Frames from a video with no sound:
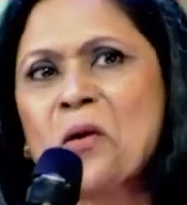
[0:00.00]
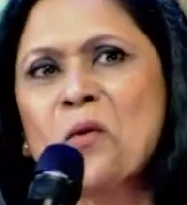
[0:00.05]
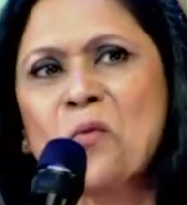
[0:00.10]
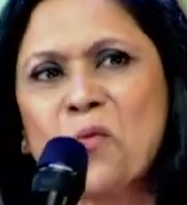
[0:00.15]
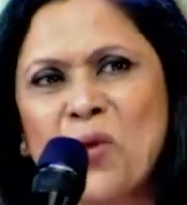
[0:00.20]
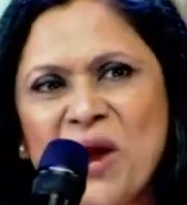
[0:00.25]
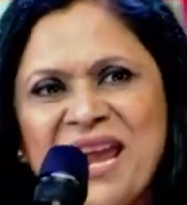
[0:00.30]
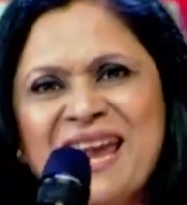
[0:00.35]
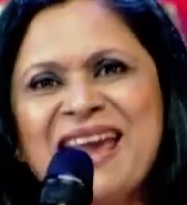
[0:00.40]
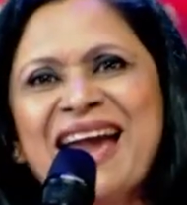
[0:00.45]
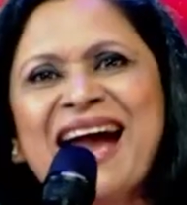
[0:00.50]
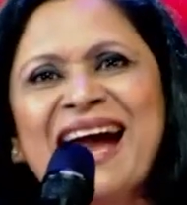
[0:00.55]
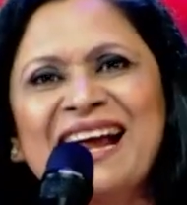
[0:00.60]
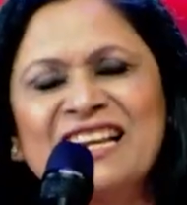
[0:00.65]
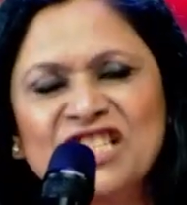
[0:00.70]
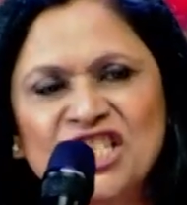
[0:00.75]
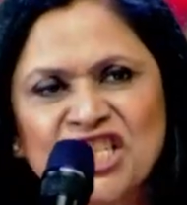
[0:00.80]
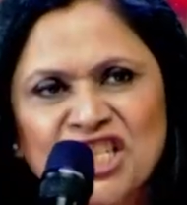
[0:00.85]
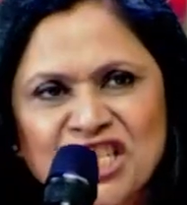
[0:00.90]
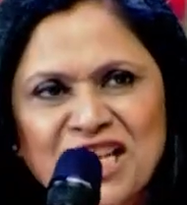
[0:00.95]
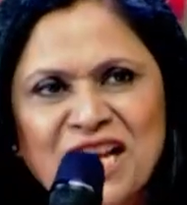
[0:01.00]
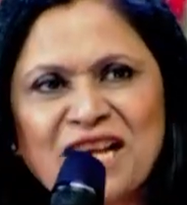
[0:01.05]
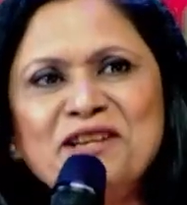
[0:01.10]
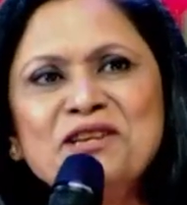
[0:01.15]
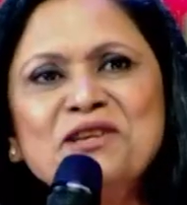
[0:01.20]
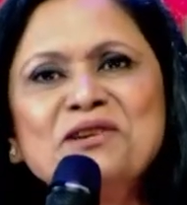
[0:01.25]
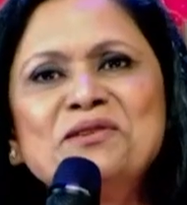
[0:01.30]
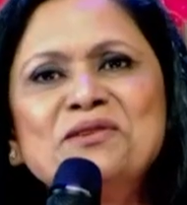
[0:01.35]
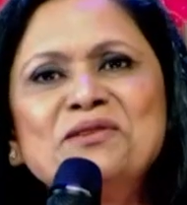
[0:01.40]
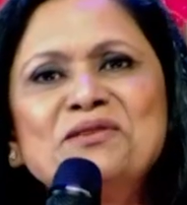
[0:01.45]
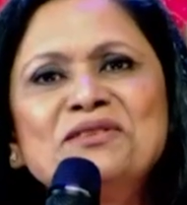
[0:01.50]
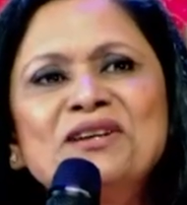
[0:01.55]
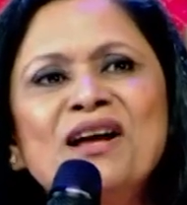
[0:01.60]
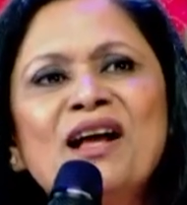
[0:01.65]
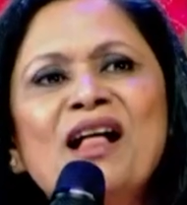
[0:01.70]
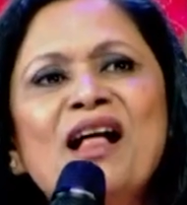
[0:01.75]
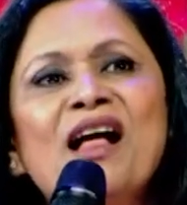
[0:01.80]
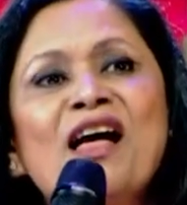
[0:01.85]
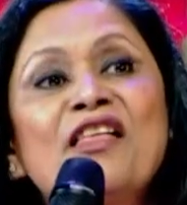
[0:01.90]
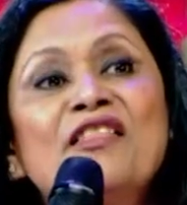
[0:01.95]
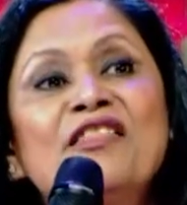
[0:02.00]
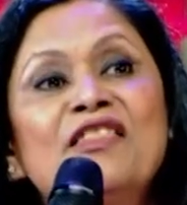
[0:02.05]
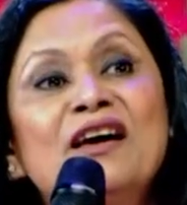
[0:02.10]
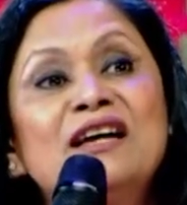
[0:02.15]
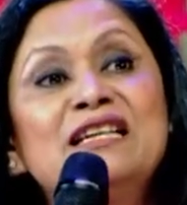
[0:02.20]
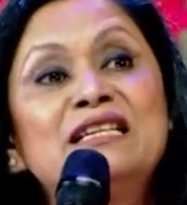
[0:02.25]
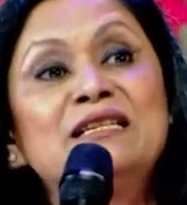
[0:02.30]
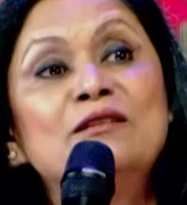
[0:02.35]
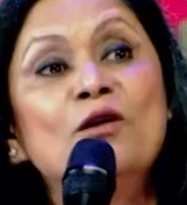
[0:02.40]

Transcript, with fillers: we had scheduled the